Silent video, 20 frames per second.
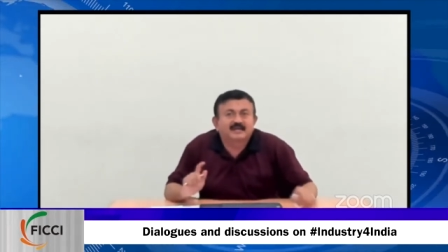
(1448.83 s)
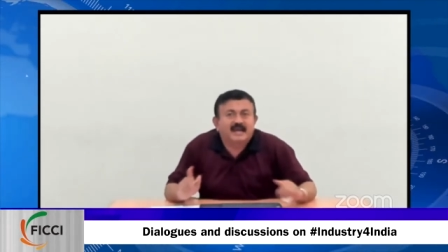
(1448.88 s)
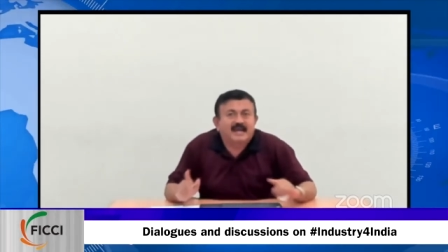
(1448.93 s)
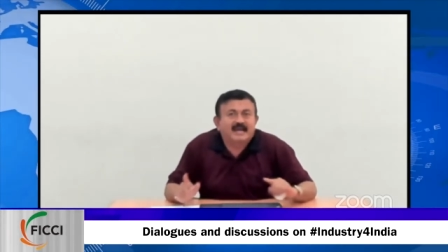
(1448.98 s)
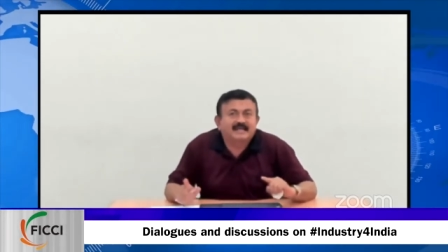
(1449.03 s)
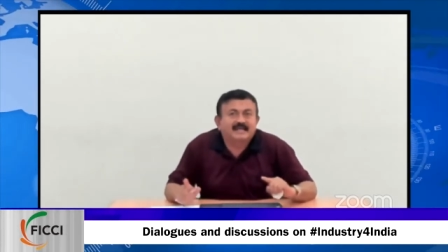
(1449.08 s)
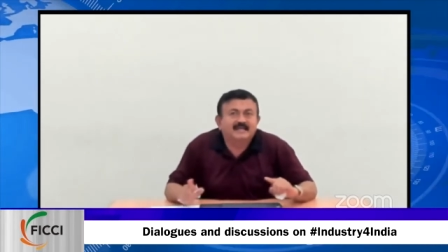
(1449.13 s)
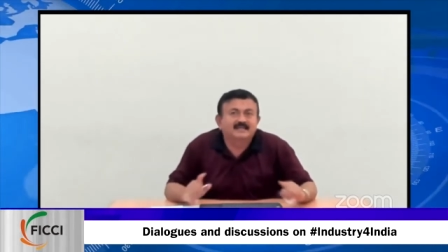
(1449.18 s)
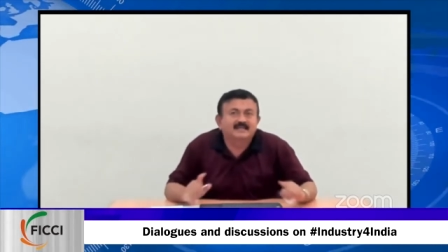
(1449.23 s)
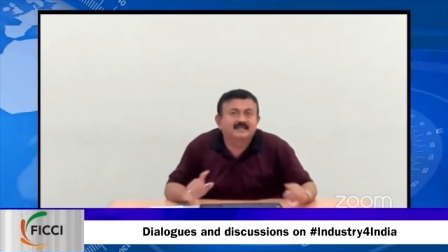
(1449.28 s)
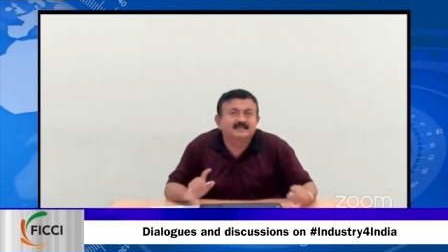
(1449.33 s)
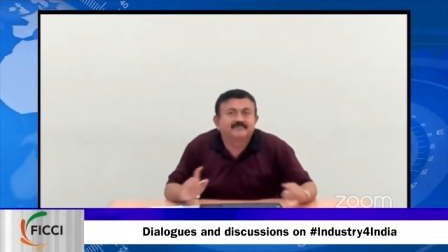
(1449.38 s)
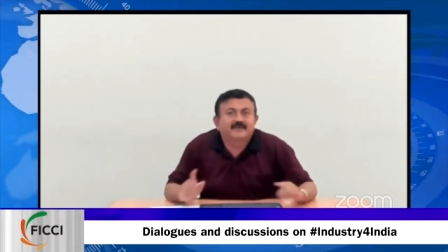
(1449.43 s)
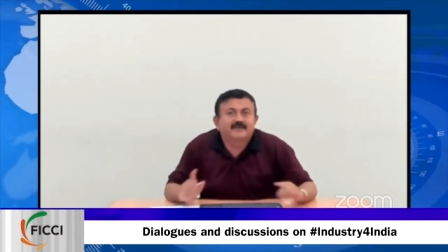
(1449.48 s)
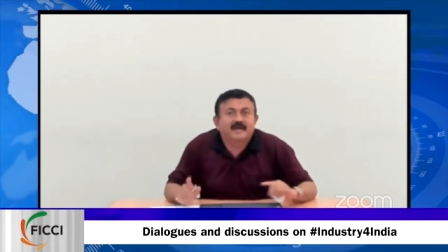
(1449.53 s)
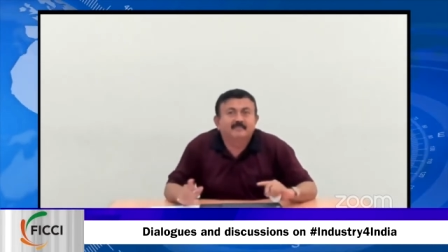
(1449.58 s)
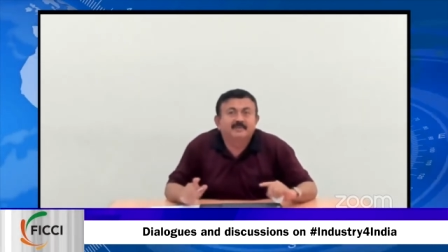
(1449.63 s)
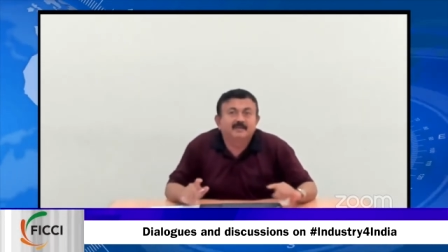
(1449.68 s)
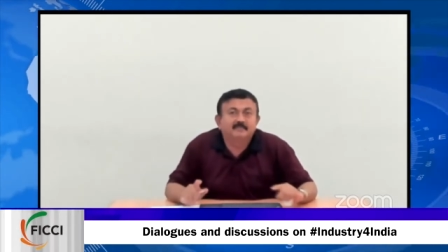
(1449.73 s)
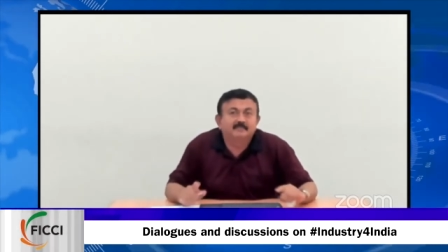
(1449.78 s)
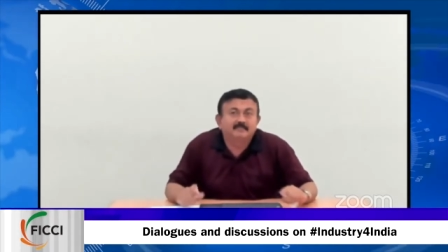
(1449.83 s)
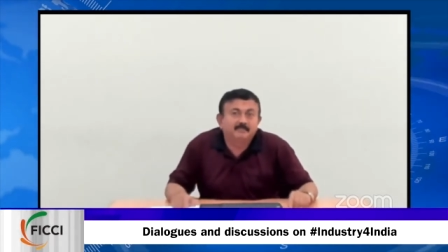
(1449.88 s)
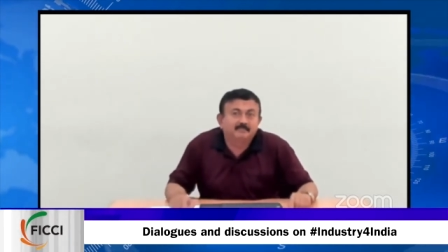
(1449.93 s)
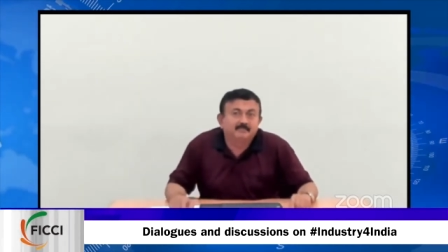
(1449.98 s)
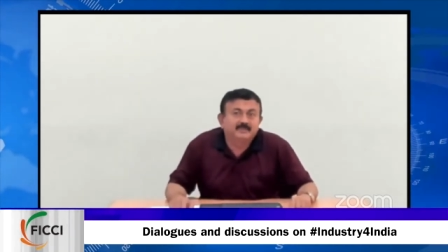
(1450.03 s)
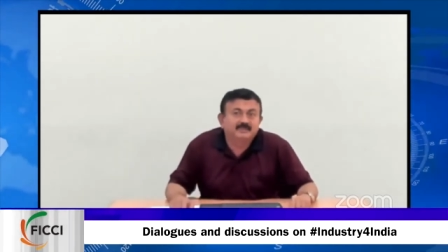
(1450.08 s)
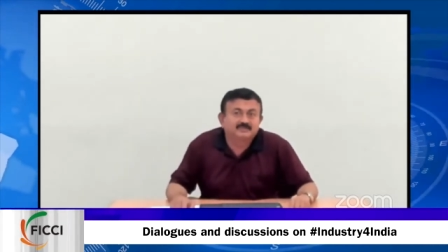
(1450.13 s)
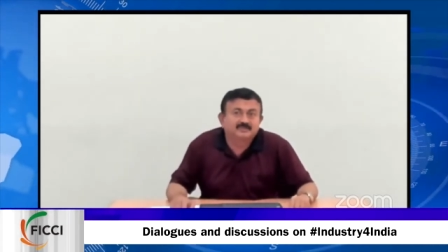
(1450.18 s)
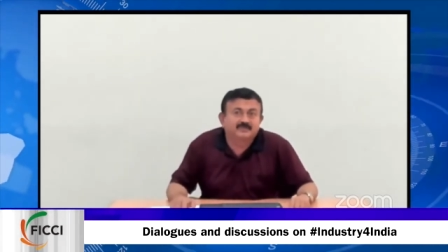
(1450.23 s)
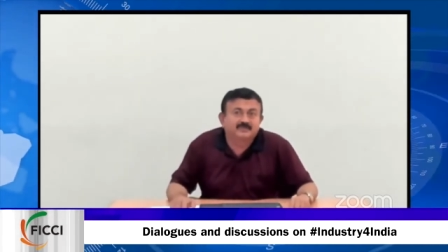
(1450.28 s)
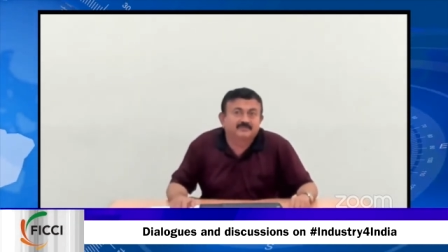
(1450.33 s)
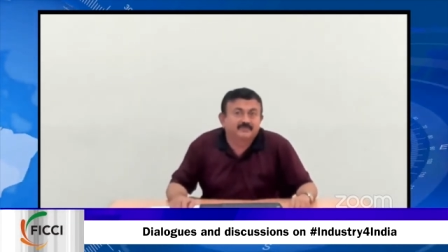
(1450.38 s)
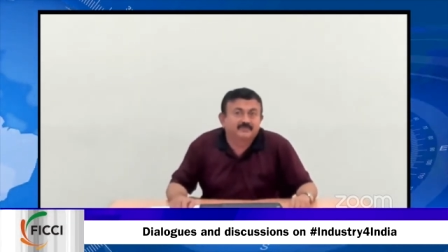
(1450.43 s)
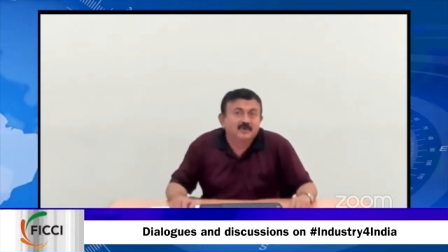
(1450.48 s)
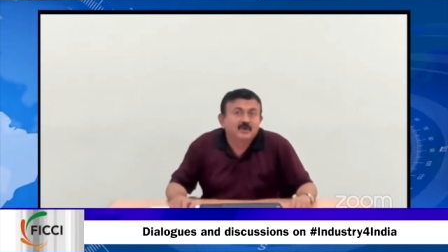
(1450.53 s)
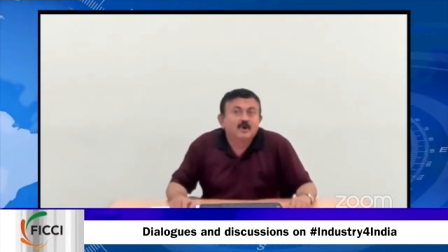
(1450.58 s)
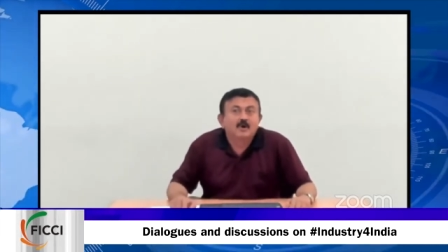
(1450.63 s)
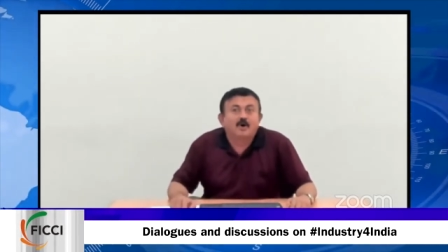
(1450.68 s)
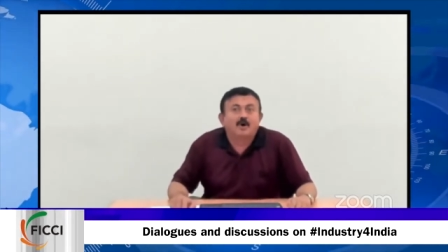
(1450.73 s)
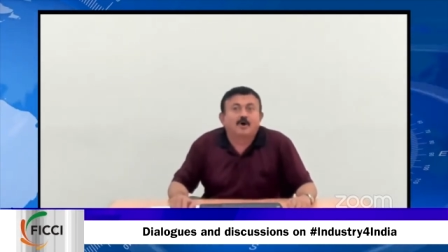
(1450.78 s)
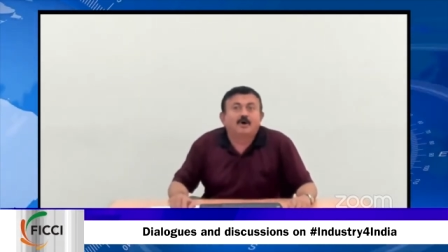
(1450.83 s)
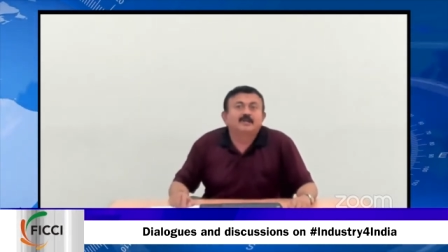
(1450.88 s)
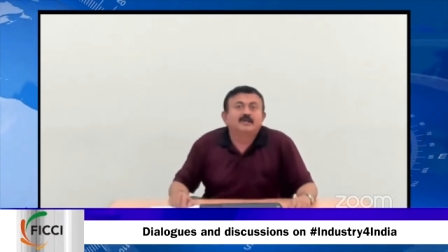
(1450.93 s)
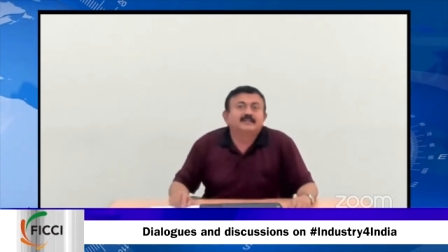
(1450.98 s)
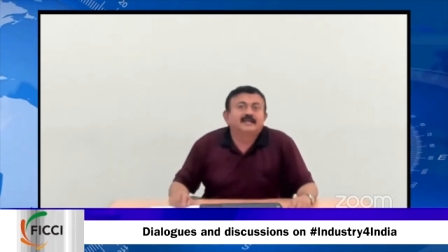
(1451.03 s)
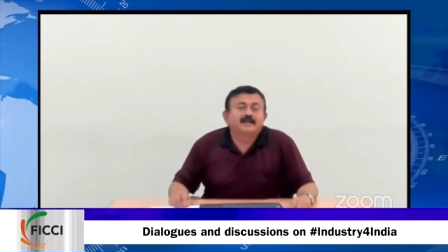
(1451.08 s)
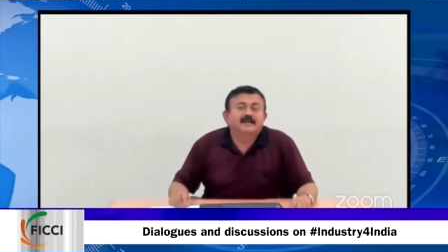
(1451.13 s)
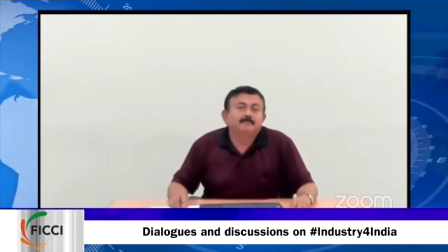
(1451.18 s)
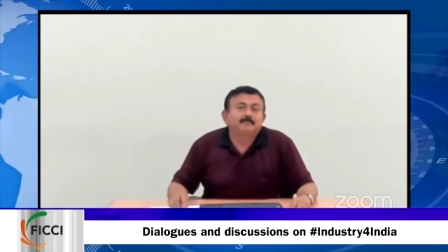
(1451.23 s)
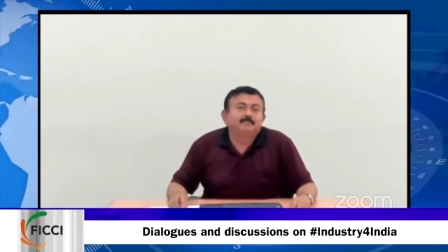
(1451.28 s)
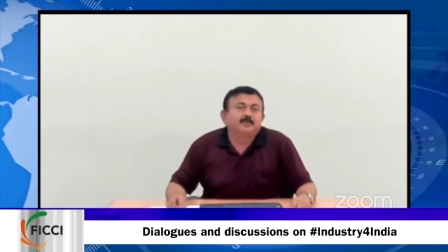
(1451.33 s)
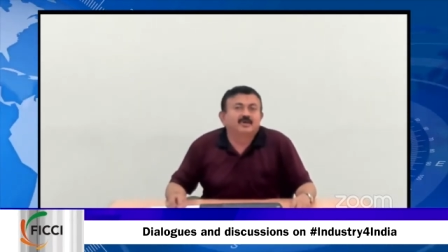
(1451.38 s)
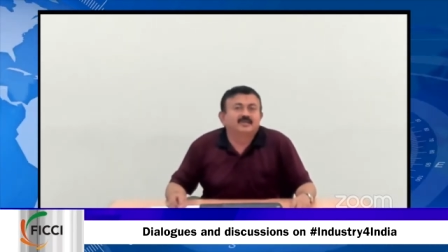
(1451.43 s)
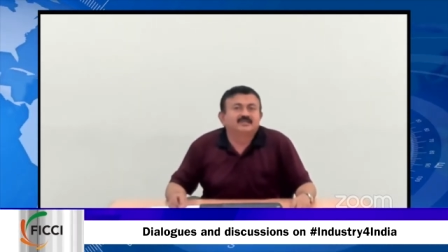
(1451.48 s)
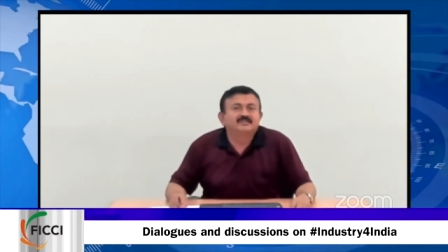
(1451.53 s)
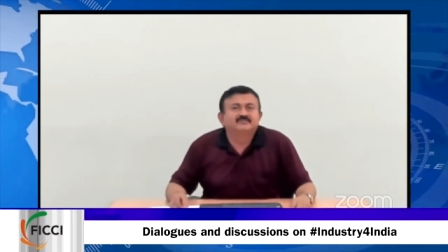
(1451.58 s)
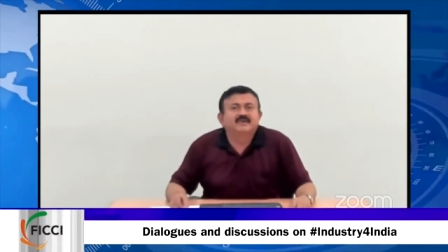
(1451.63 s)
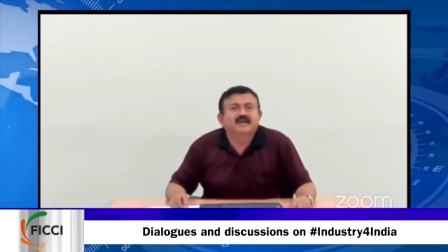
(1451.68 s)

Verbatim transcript: tracking the family members of all the employees.